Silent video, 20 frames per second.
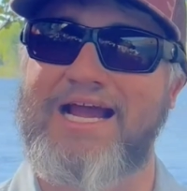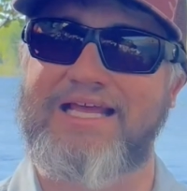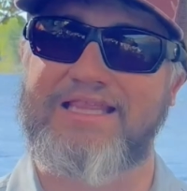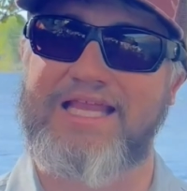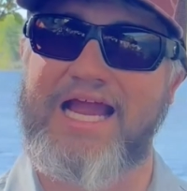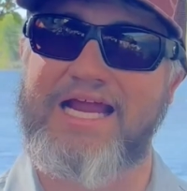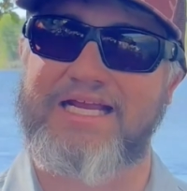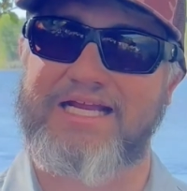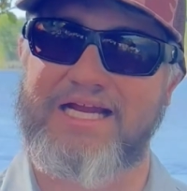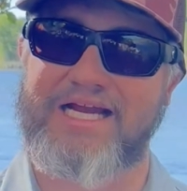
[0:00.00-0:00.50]
I
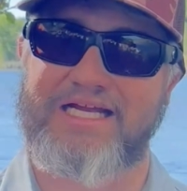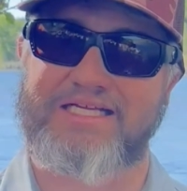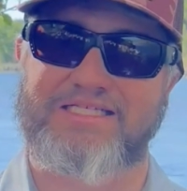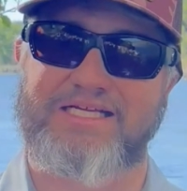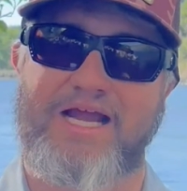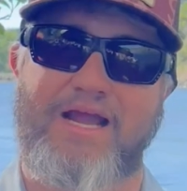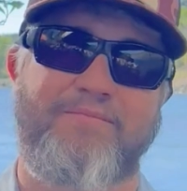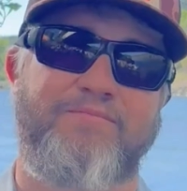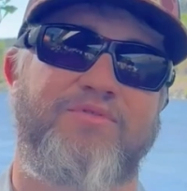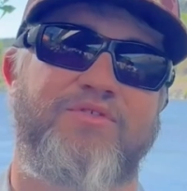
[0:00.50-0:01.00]
like a
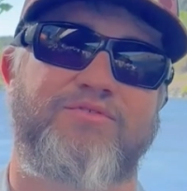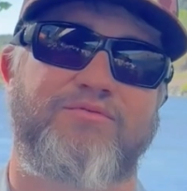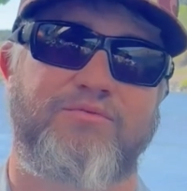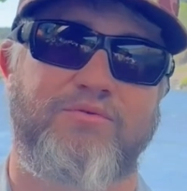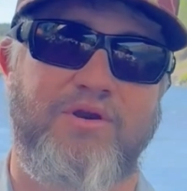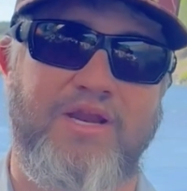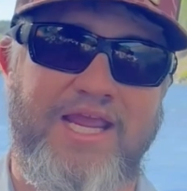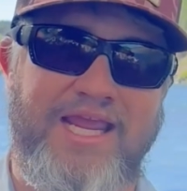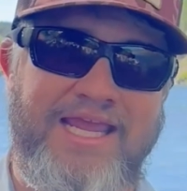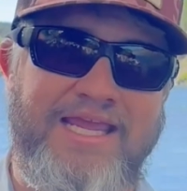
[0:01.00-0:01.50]
type
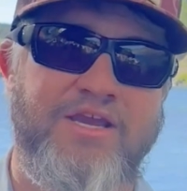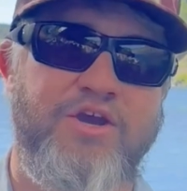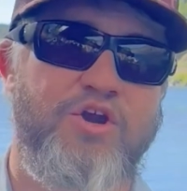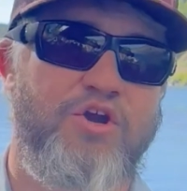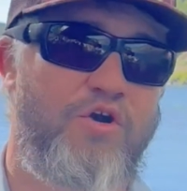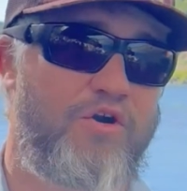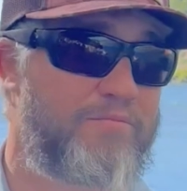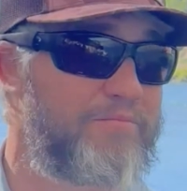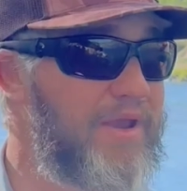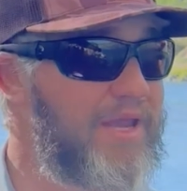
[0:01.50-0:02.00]
3
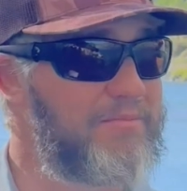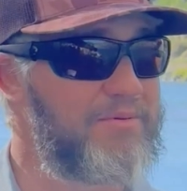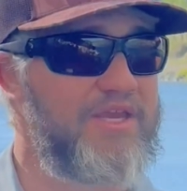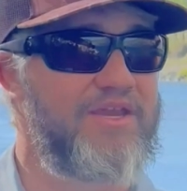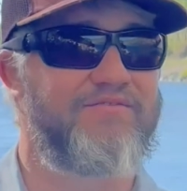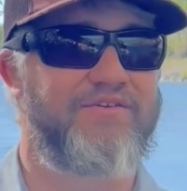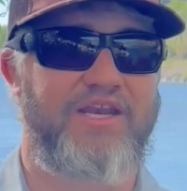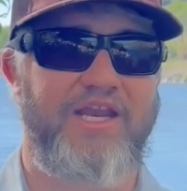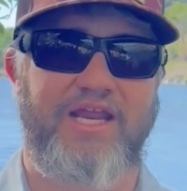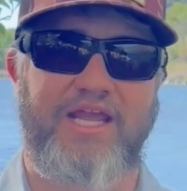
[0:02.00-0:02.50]
or maybe
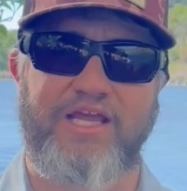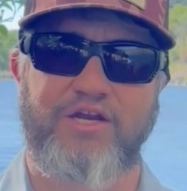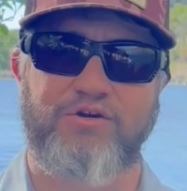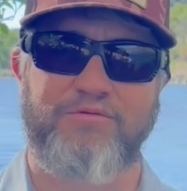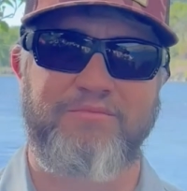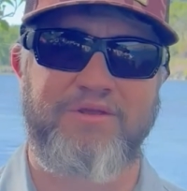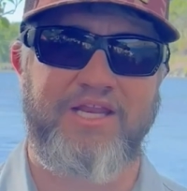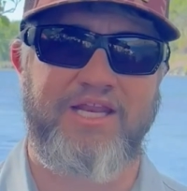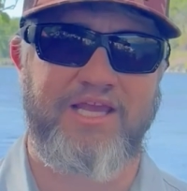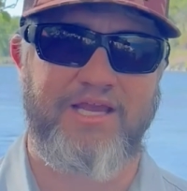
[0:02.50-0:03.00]
even an
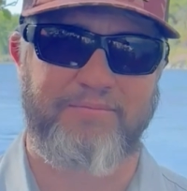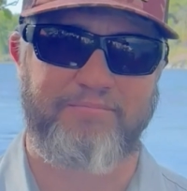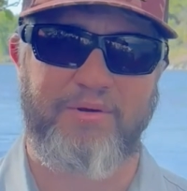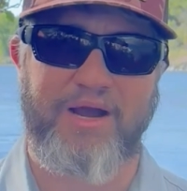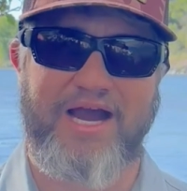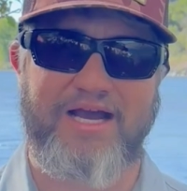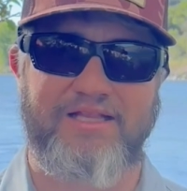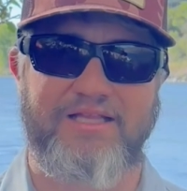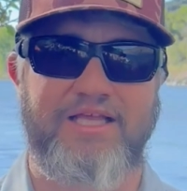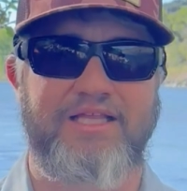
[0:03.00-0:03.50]
intermediate
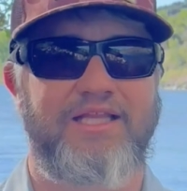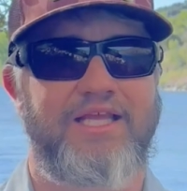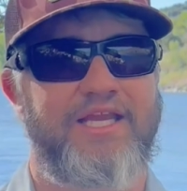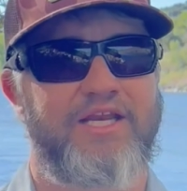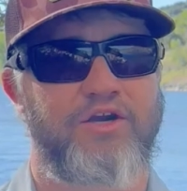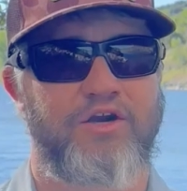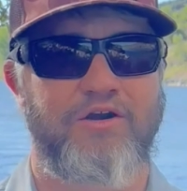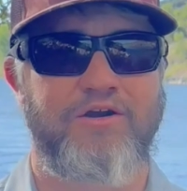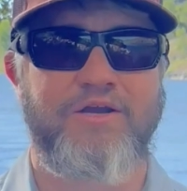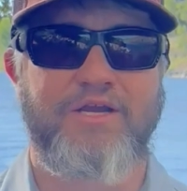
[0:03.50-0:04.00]
poly
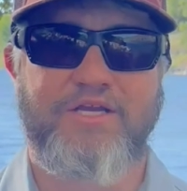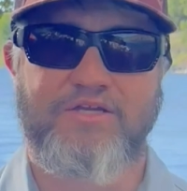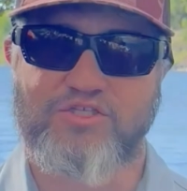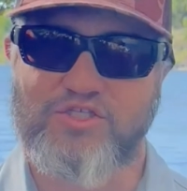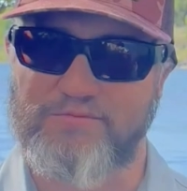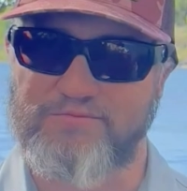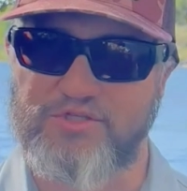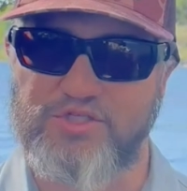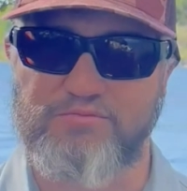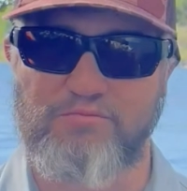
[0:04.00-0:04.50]
leader,
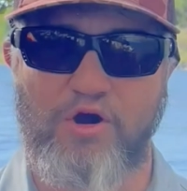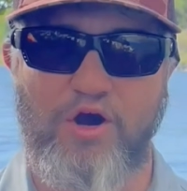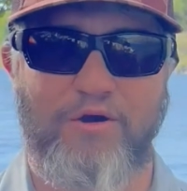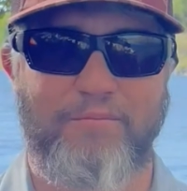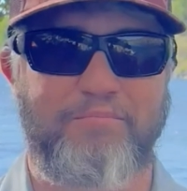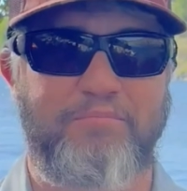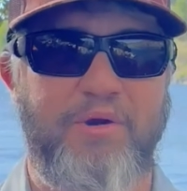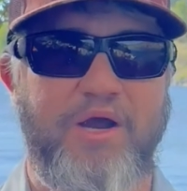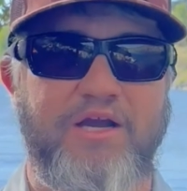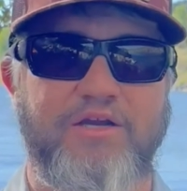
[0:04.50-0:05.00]
some
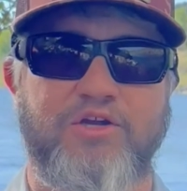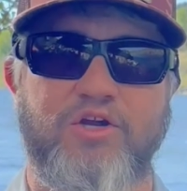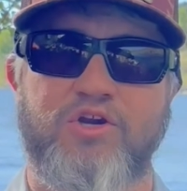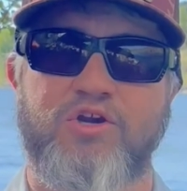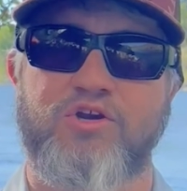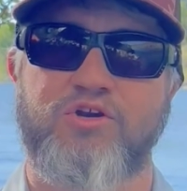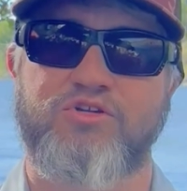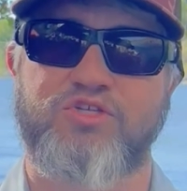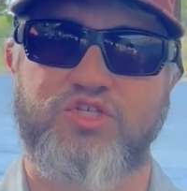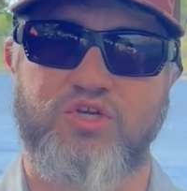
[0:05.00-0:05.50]
small
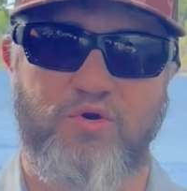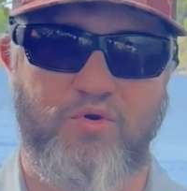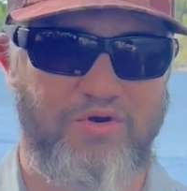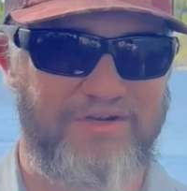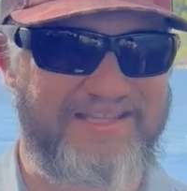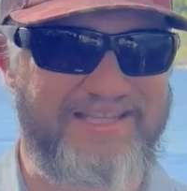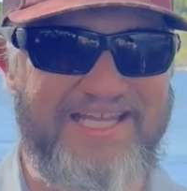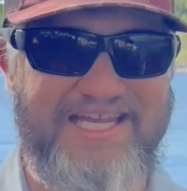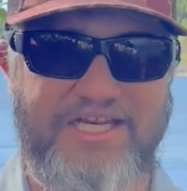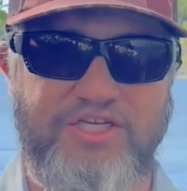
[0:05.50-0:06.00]
buggers or
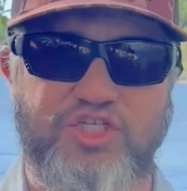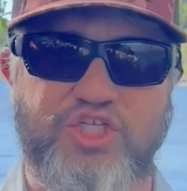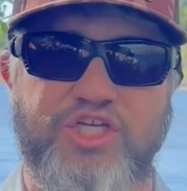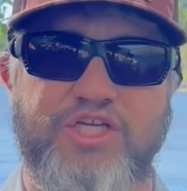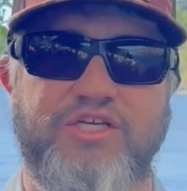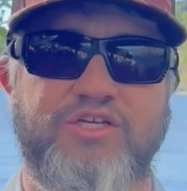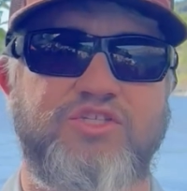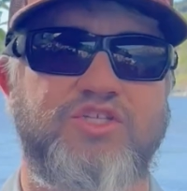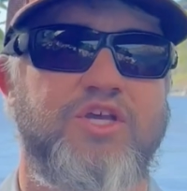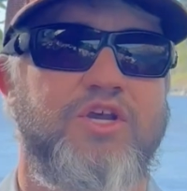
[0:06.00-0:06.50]

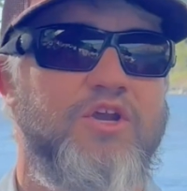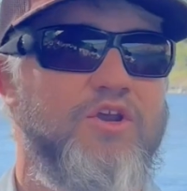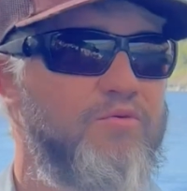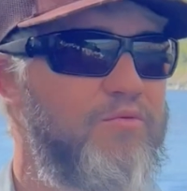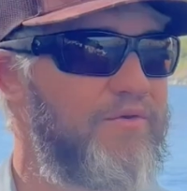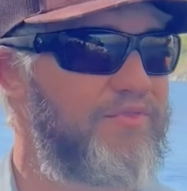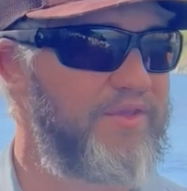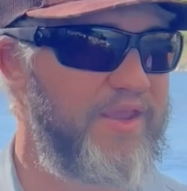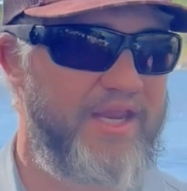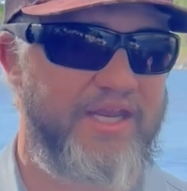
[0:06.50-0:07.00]
leeches
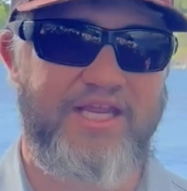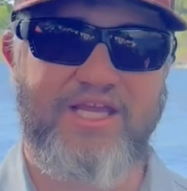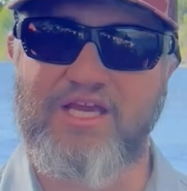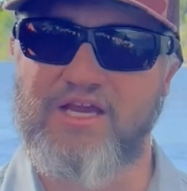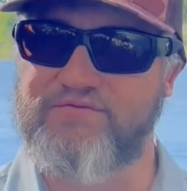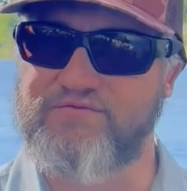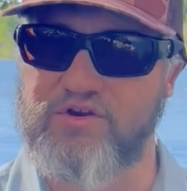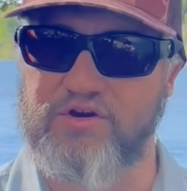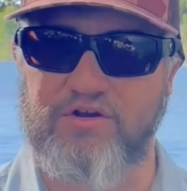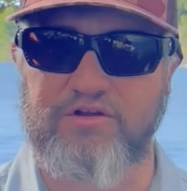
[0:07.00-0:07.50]
with any
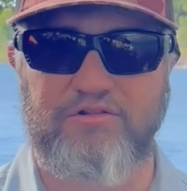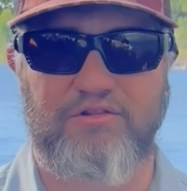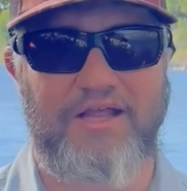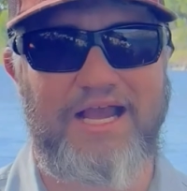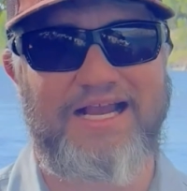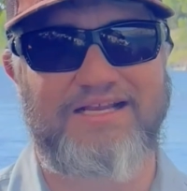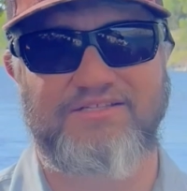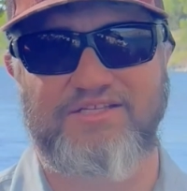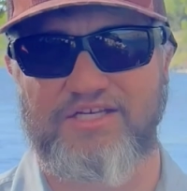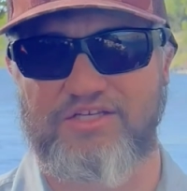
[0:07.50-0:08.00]
of your
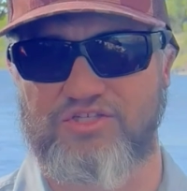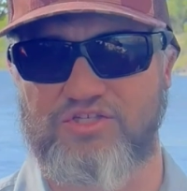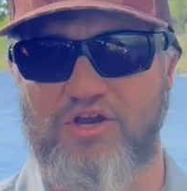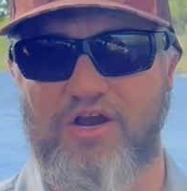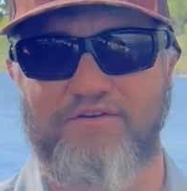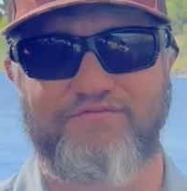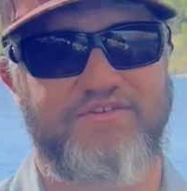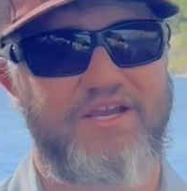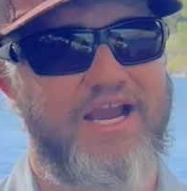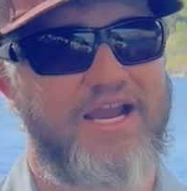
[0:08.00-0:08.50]
classic
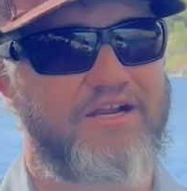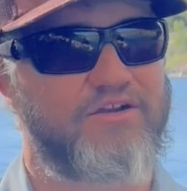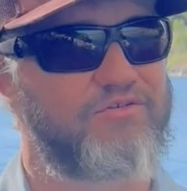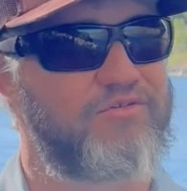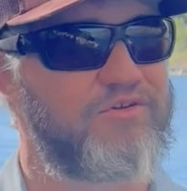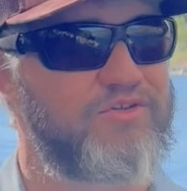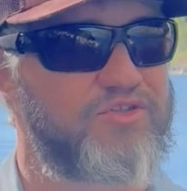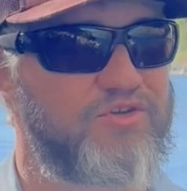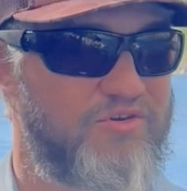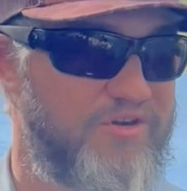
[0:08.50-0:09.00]
soft
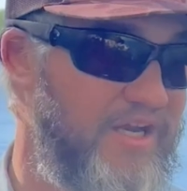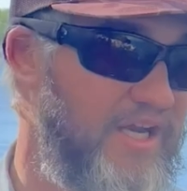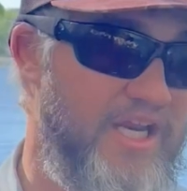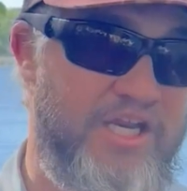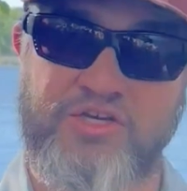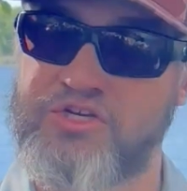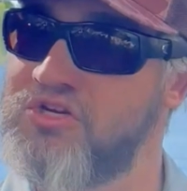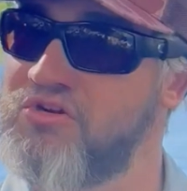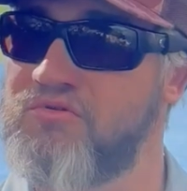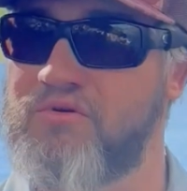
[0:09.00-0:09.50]
tackles or
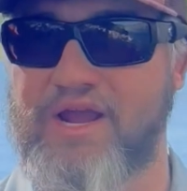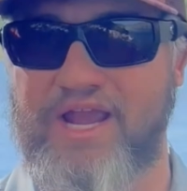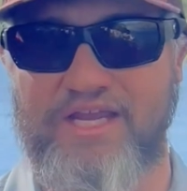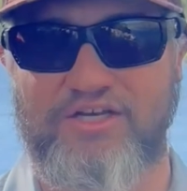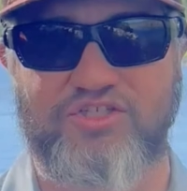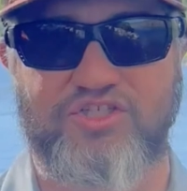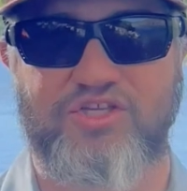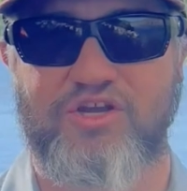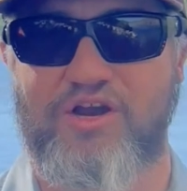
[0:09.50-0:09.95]
any new age